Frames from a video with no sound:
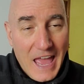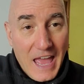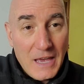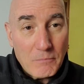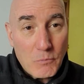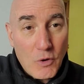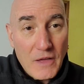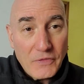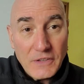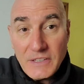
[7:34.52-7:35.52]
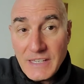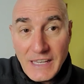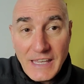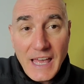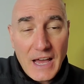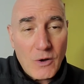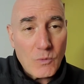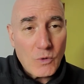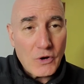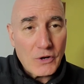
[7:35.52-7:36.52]
and brought the
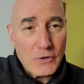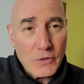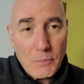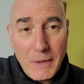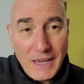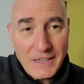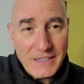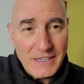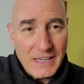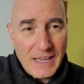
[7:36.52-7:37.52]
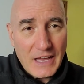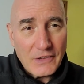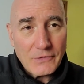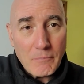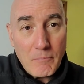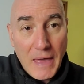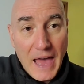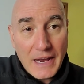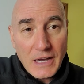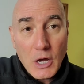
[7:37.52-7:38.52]
decal work or the painted decals
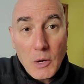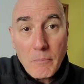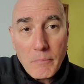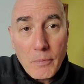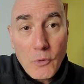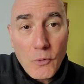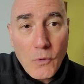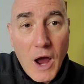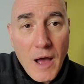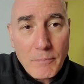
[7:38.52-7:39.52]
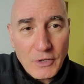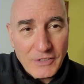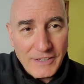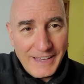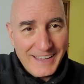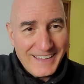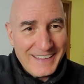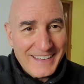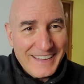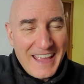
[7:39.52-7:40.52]
back properly
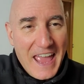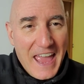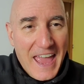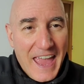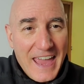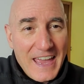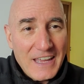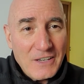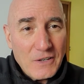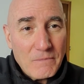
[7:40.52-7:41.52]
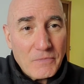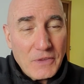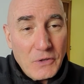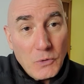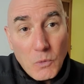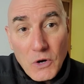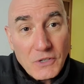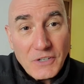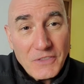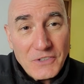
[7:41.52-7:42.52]
and you
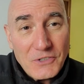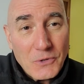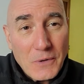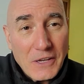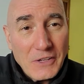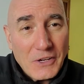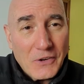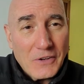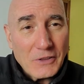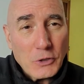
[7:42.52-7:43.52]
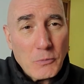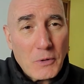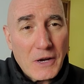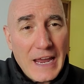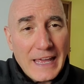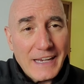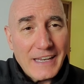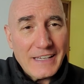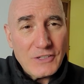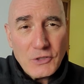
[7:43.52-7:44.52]
worked on the derailleur and lubricated
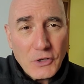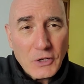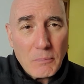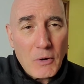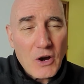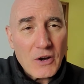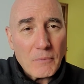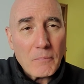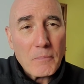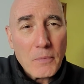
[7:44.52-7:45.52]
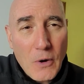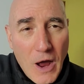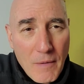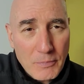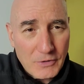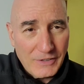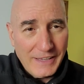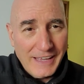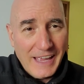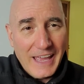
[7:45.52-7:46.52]
it and took it apart
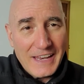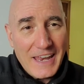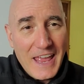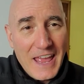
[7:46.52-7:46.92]
properly and